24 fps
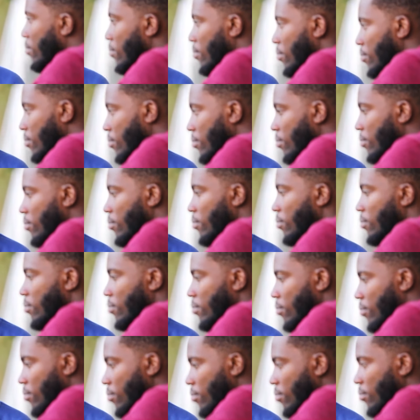
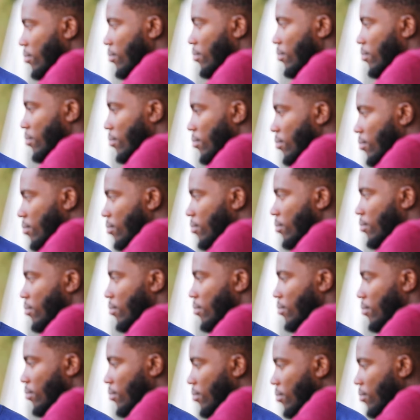
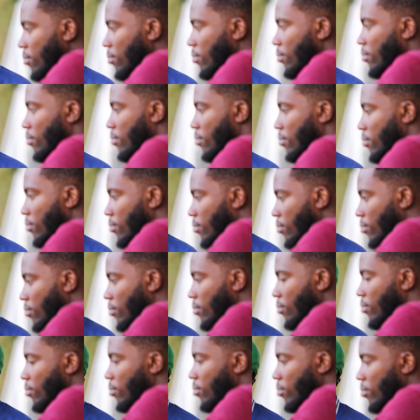
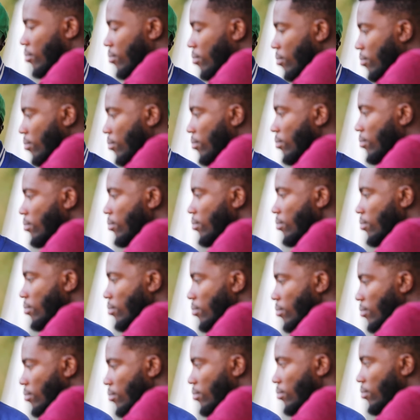
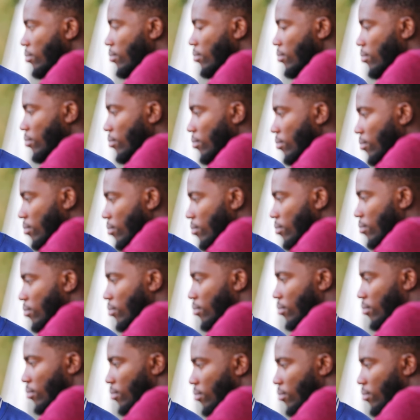(silent)